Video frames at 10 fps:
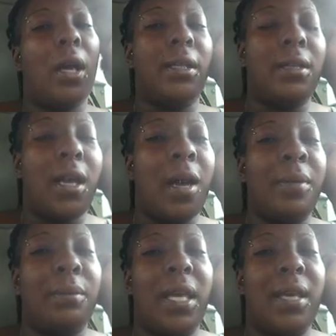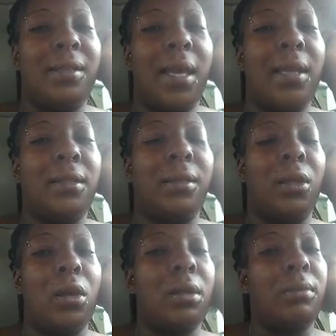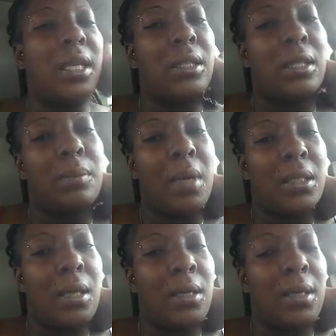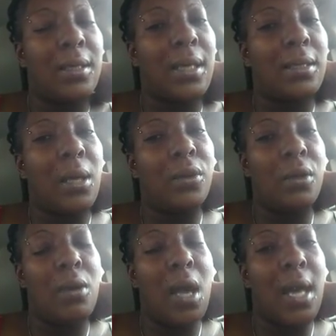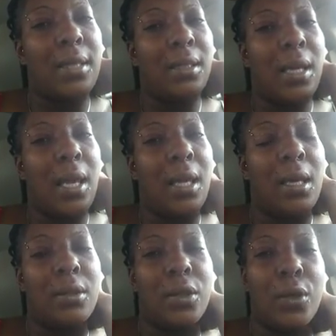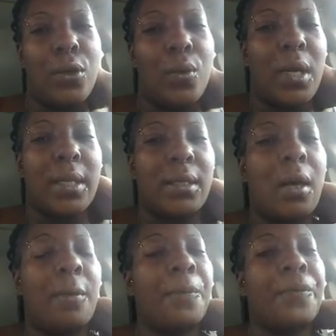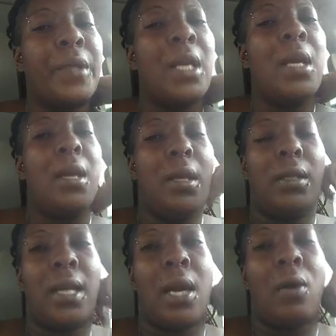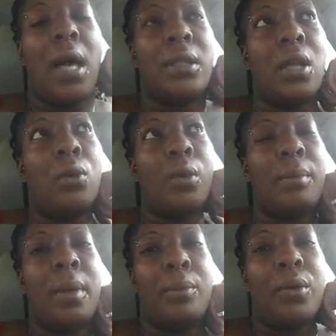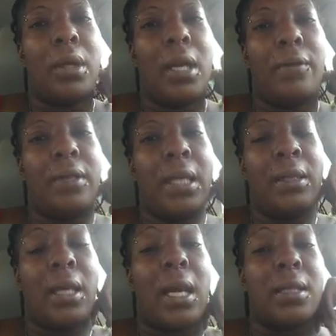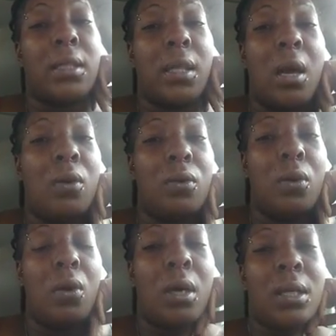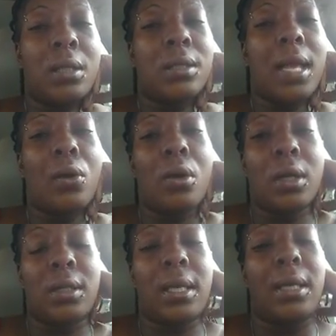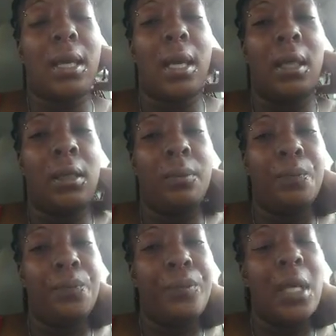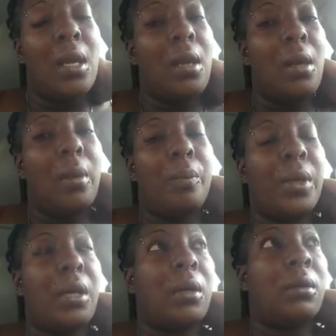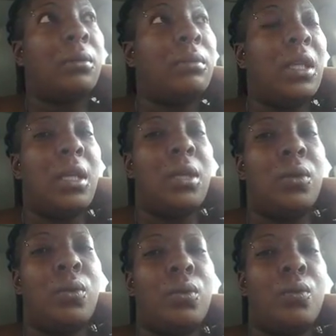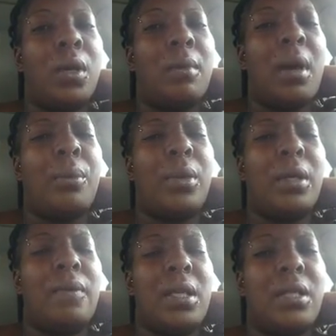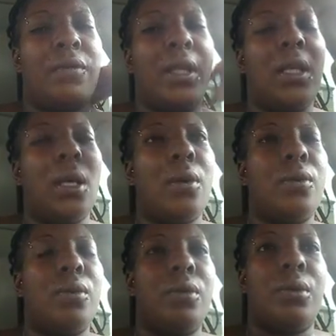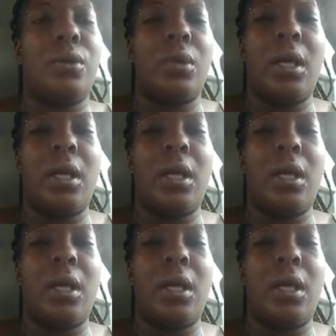can call me Blaze. I ask that the Lord blesses my tongue as I talk to you guys today and tell you what I saw. Now, I don't remember everything that I saw or in the exact order that it came, but in one of my previous videos,